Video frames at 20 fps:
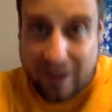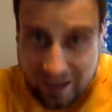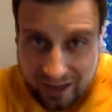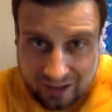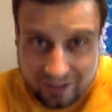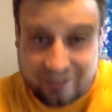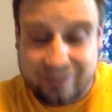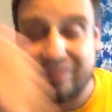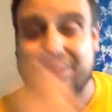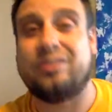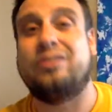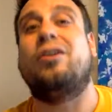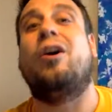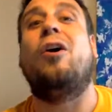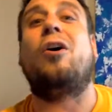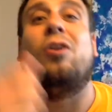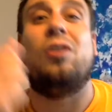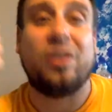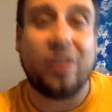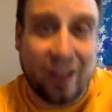his
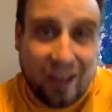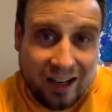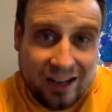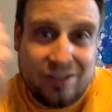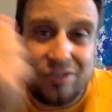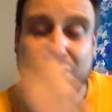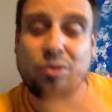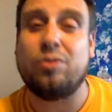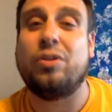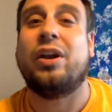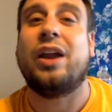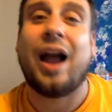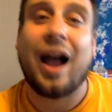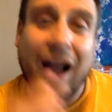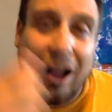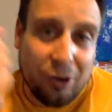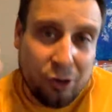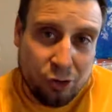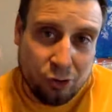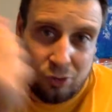skull into the
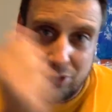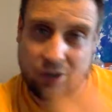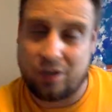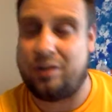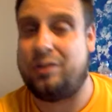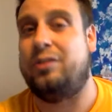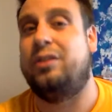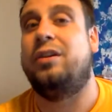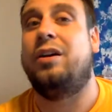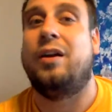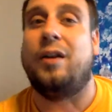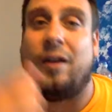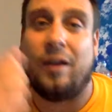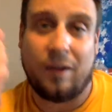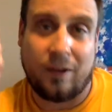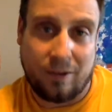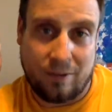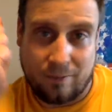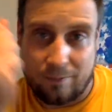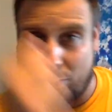concrete,
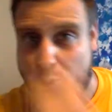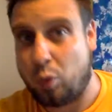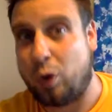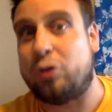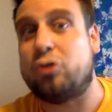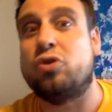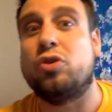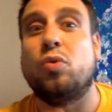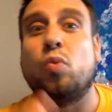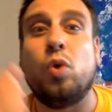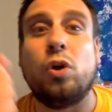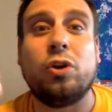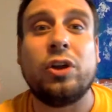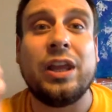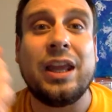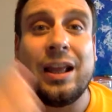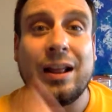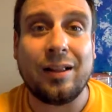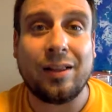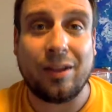which will
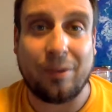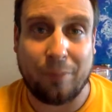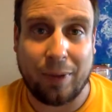kill a